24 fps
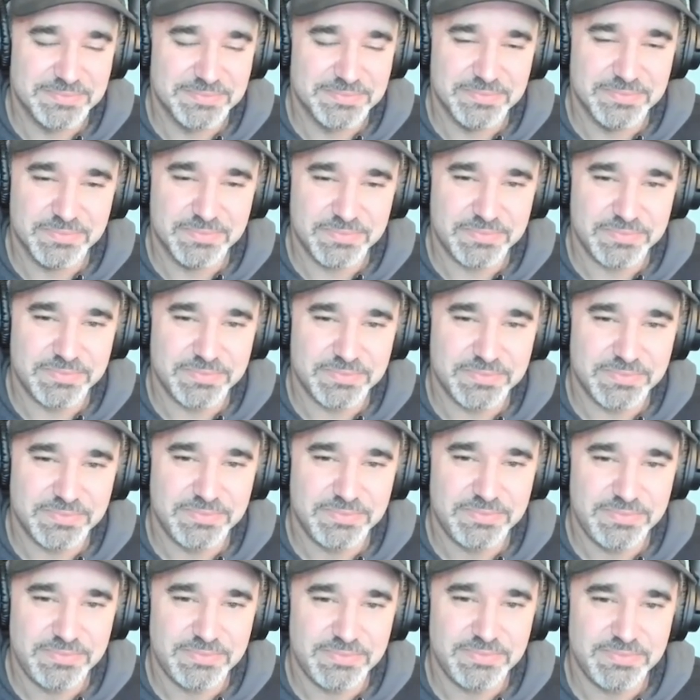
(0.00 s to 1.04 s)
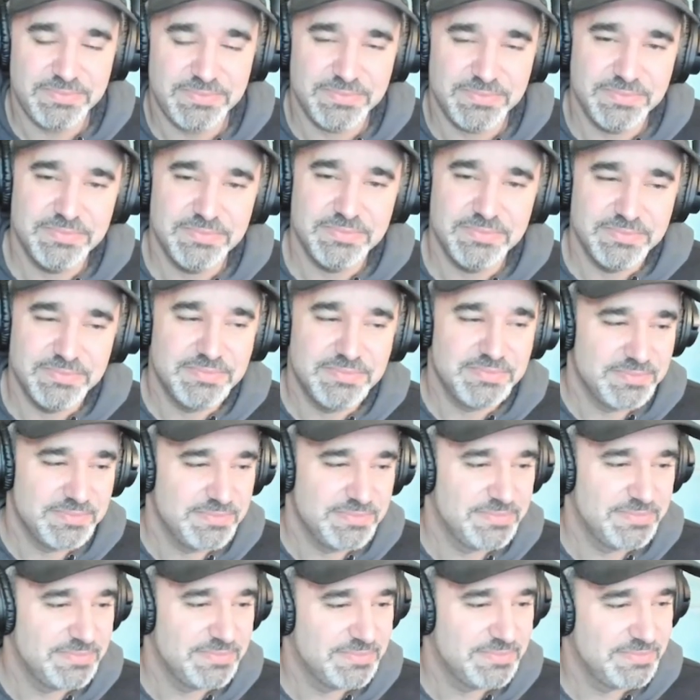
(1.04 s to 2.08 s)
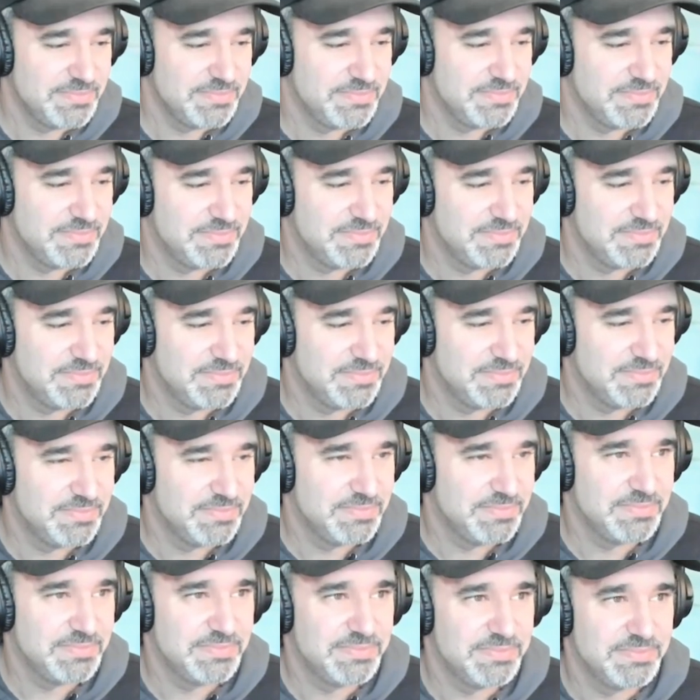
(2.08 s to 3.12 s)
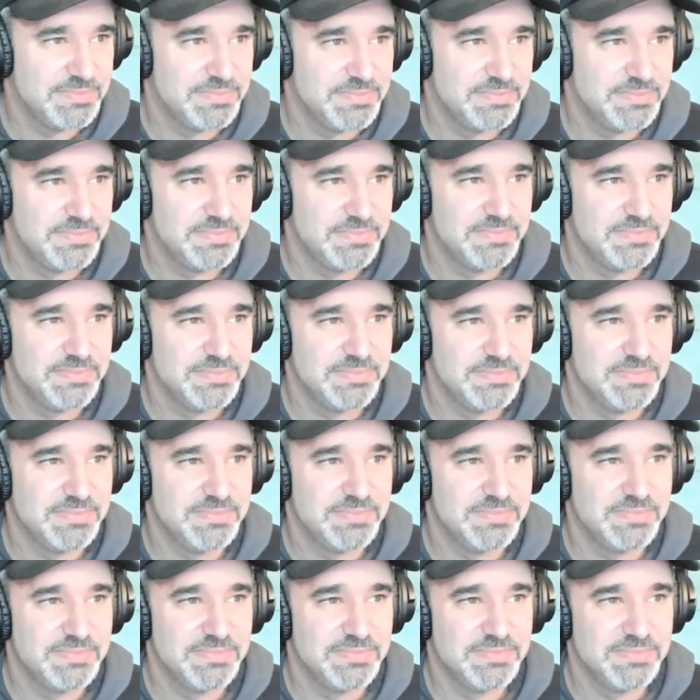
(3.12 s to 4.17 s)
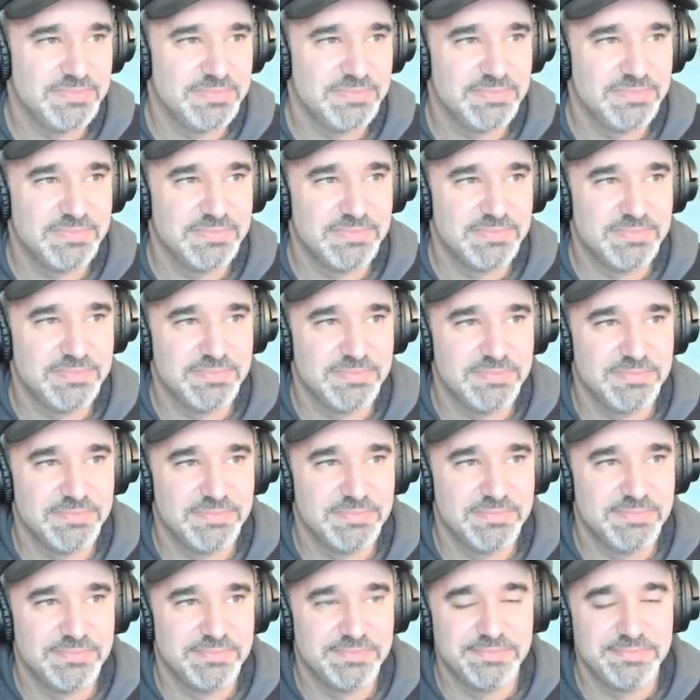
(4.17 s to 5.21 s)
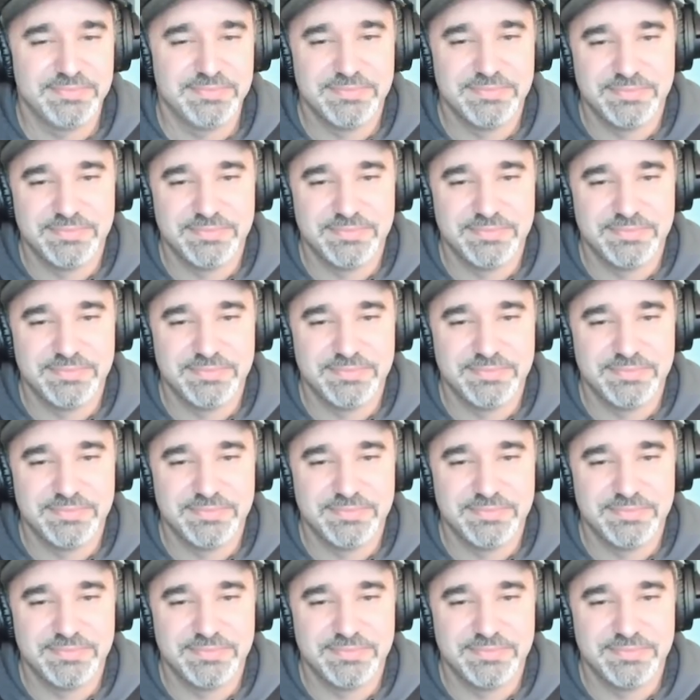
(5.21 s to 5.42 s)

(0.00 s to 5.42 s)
(not speaking)